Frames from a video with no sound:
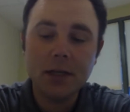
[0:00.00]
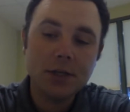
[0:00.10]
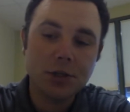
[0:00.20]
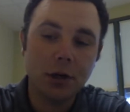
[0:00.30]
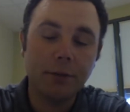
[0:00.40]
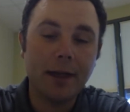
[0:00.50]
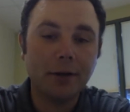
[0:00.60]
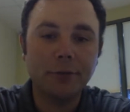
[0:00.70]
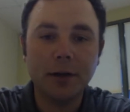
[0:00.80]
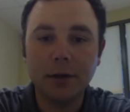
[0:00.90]
So
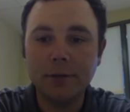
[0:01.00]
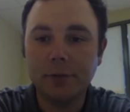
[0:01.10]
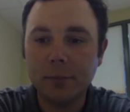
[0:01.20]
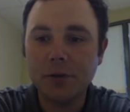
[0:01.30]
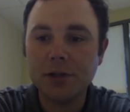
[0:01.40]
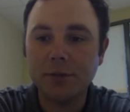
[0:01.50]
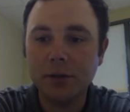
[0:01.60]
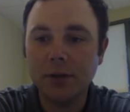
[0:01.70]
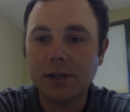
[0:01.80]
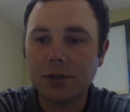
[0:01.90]
that'll vary for most of
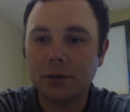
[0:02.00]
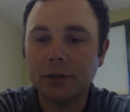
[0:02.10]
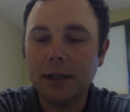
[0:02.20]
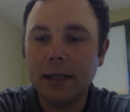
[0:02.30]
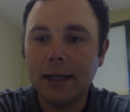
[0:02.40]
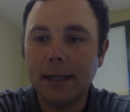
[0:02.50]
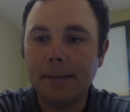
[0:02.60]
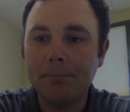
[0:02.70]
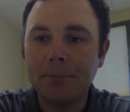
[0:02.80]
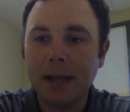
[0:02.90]
you, as you'll
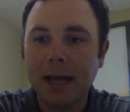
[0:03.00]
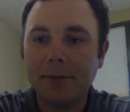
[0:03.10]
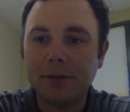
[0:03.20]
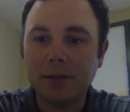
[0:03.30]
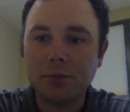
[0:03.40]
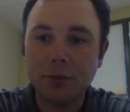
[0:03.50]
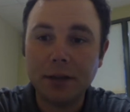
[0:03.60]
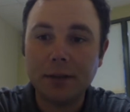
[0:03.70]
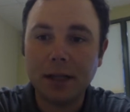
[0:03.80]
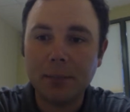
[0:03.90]
have to really
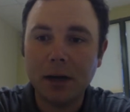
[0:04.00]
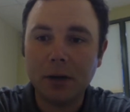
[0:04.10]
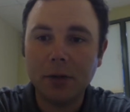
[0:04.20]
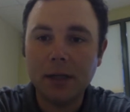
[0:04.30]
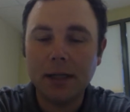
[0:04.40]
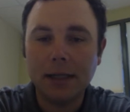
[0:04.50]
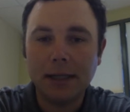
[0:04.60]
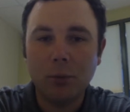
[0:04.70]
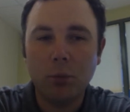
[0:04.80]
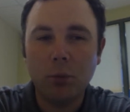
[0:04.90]
think about
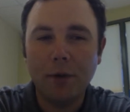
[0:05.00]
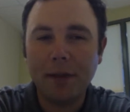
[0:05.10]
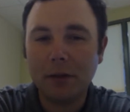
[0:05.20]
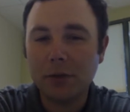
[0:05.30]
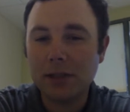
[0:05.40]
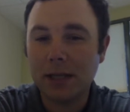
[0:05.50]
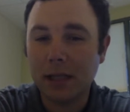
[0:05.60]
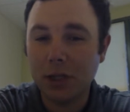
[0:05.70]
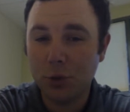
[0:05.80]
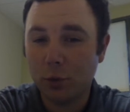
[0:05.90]
what that looks
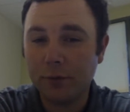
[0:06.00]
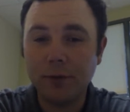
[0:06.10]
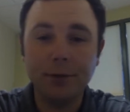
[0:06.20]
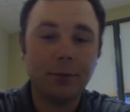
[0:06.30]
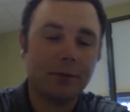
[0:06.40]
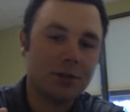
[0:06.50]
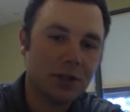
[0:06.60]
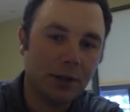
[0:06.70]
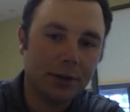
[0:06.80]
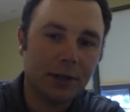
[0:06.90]
like in your field, whether it's
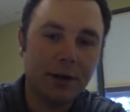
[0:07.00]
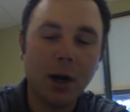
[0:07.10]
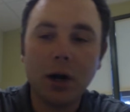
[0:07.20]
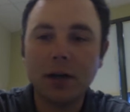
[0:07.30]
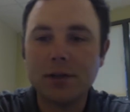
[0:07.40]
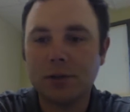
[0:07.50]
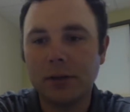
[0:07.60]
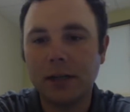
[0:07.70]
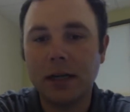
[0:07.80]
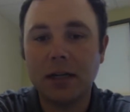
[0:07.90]
culinary arts
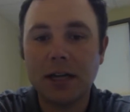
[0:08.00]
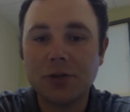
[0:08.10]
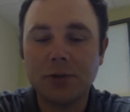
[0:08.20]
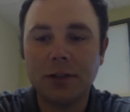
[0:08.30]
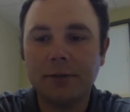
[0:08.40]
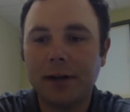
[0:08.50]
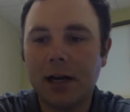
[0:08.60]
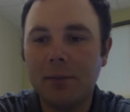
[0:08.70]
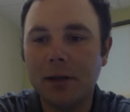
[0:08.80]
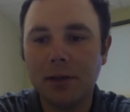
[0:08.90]
or in an industrial
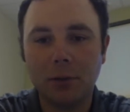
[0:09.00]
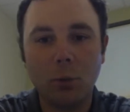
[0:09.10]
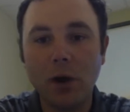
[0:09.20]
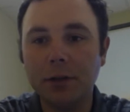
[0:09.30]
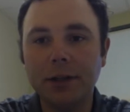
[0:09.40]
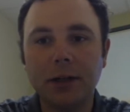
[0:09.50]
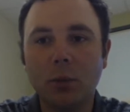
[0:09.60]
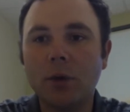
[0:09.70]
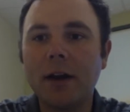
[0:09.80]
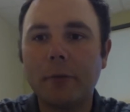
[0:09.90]
environment or welding or
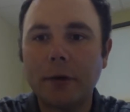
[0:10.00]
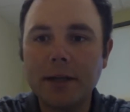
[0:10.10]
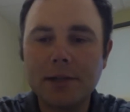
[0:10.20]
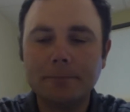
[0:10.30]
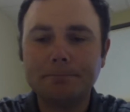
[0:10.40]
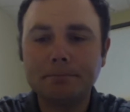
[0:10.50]
whatever it is.